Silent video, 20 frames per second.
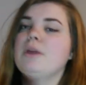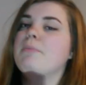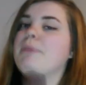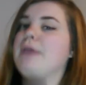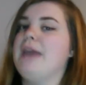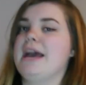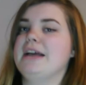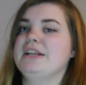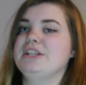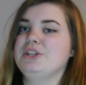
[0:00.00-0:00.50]
to
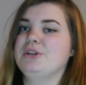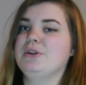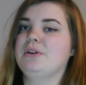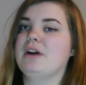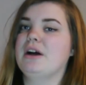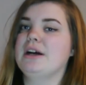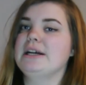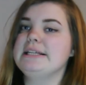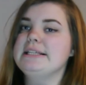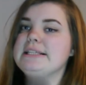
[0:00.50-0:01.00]
BS you
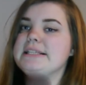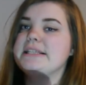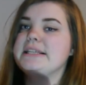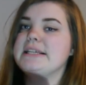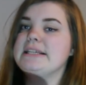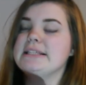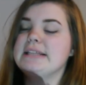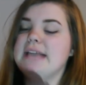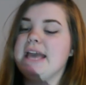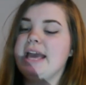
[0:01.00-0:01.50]
guys,
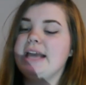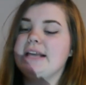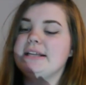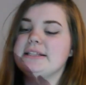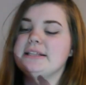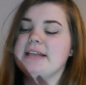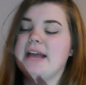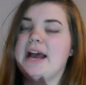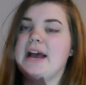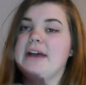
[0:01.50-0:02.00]
this
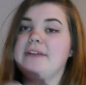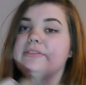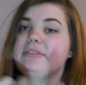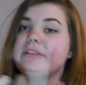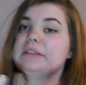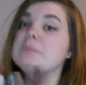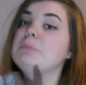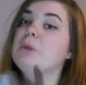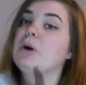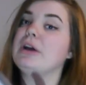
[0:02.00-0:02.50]
case and
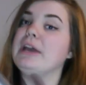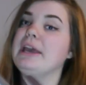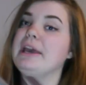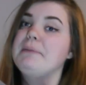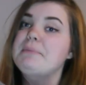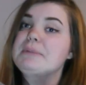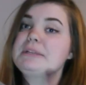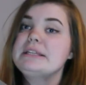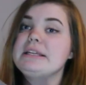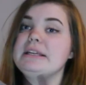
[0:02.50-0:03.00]
this pocket in
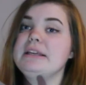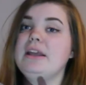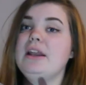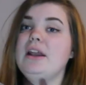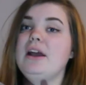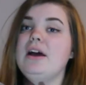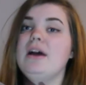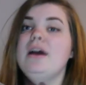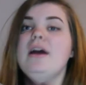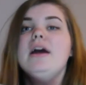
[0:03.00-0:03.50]

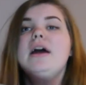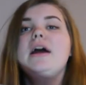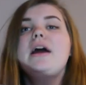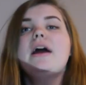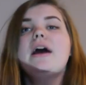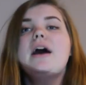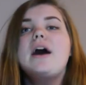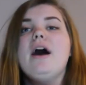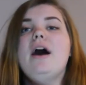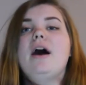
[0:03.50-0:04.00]
particular
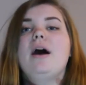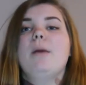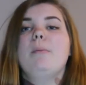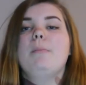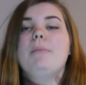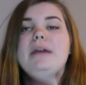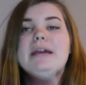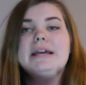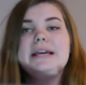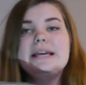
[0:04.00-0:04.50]

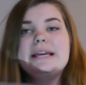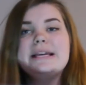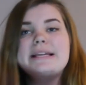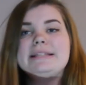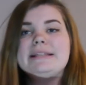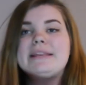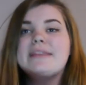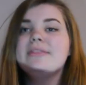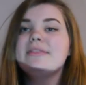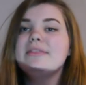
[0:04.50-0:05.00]

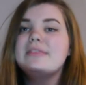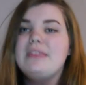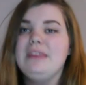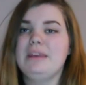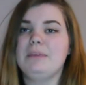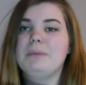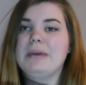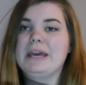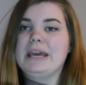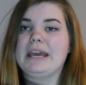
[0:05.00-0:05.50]
isn't the
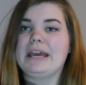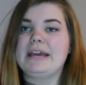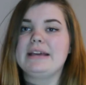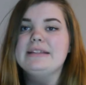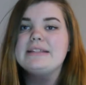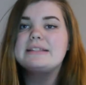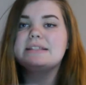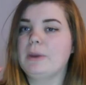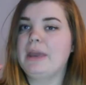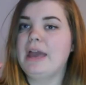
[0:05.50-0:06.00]

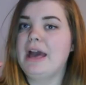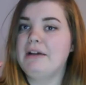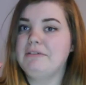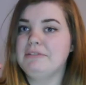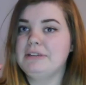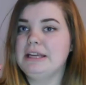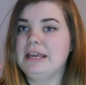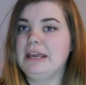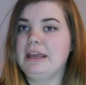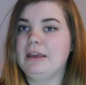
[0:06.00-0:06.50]
biggest. We have
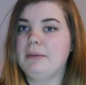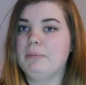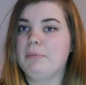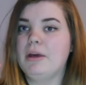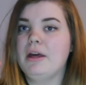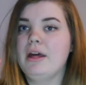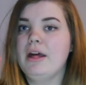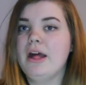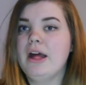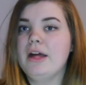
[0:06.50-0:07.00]
to keep
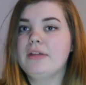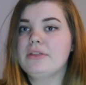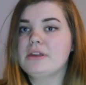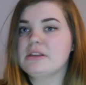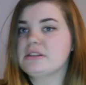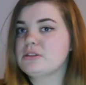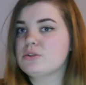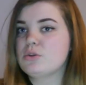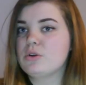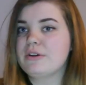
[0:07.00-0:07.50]

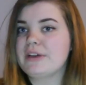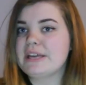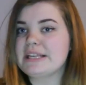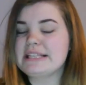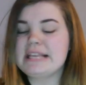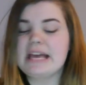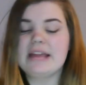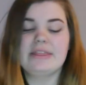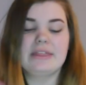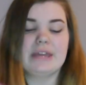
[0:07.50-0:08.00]
this sort of
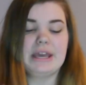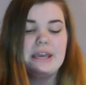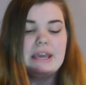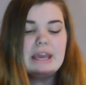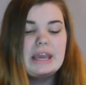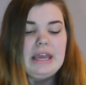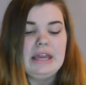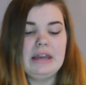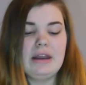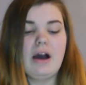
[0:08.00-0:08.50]
cassette thing
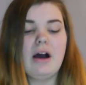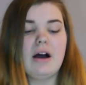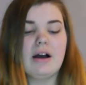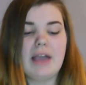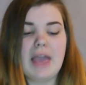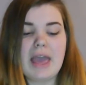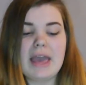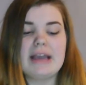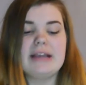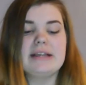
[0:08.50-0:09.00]
in our
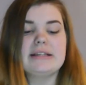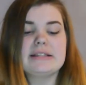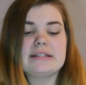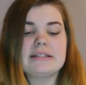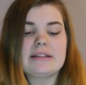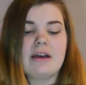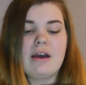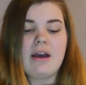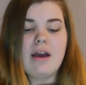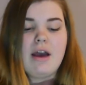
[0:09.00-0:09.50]
case
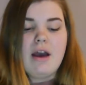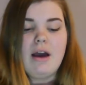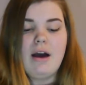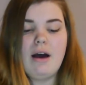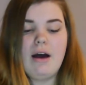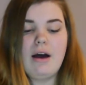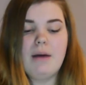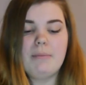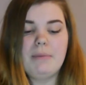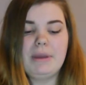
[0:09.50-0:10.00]

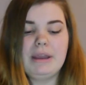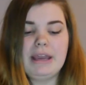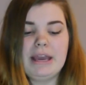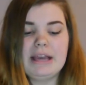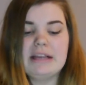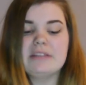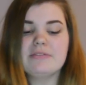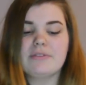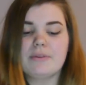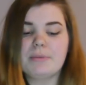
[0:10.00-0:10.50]
in
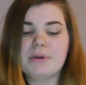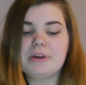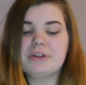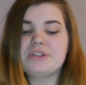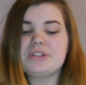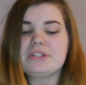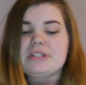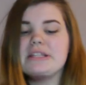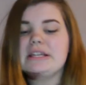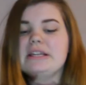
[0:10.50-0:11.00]
case of
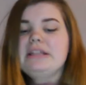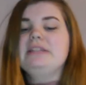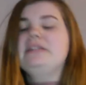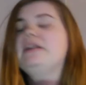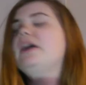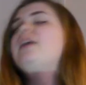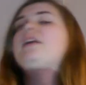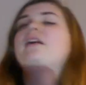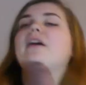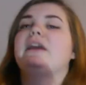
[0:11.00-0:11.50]
emergencies,
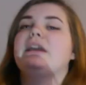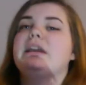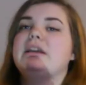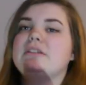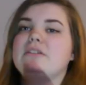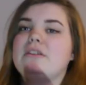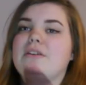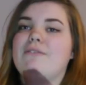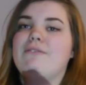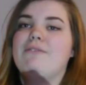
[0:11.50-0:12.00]
and like
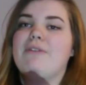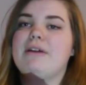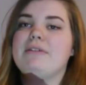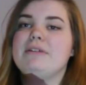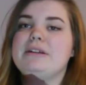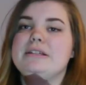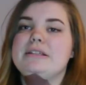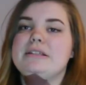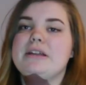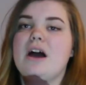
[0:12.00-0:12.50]
it's
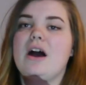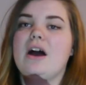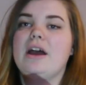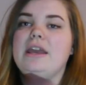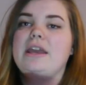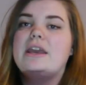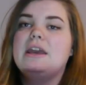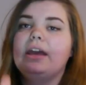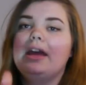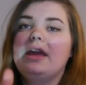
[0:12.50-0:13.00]
very
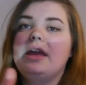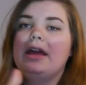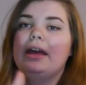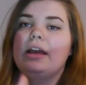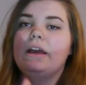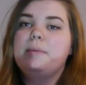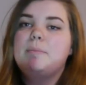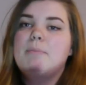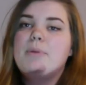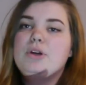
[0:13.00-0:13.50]
tight
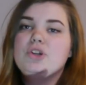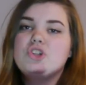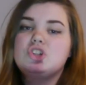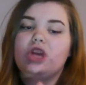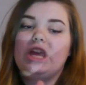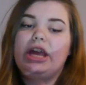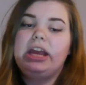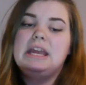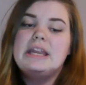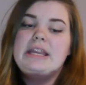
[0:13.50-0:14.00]
push
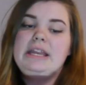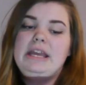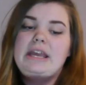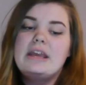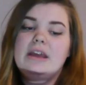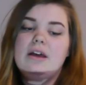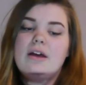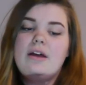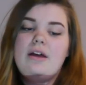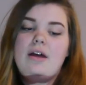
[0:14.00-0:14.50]
in
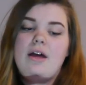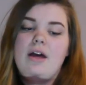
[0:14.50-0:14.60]
here.